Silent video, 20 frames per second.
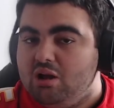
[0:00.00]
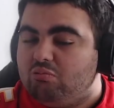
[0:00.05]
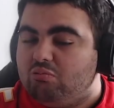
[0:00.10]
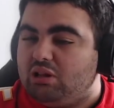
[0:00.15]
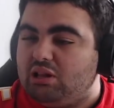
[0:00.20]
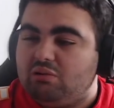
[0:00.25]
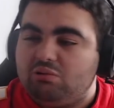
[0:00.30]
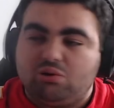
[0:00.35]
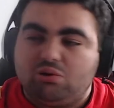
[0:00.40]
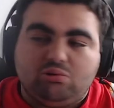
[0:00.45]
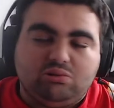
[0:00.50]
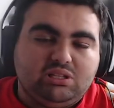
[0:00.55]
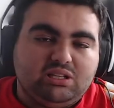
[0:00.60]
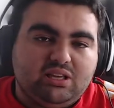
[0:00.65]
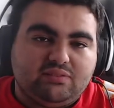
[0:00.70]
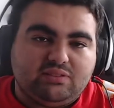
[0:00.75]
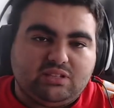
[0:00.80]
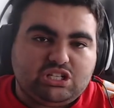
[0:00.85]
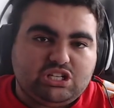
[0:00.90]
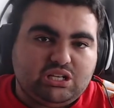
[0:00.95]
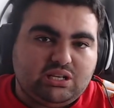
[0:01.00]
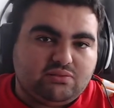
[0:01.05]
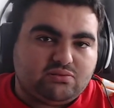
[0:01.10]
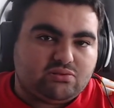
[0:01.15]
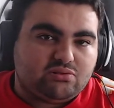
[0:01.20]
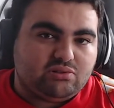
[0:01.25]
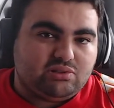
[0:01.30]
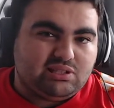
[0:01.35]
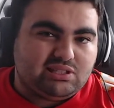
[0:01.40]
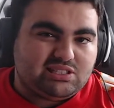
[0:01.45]
while I would only give the Chiefs
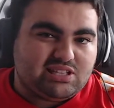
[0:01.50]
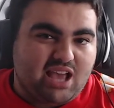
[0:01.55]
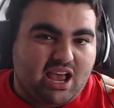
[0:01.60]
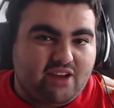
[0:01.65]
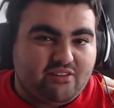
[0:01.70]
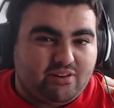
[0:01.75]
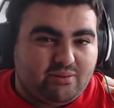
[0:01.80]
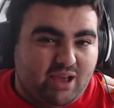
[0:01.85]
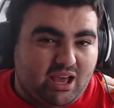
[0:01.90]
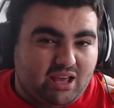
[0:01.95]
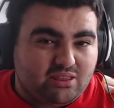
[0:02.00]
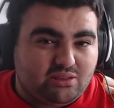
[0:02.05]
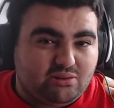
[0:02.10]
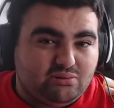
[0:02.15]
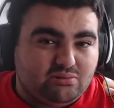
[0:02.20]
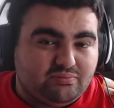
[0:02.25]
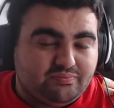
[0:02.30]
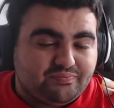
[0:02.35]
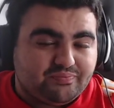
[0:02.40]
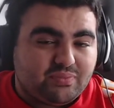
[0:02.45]
really Tyrann Mathieu.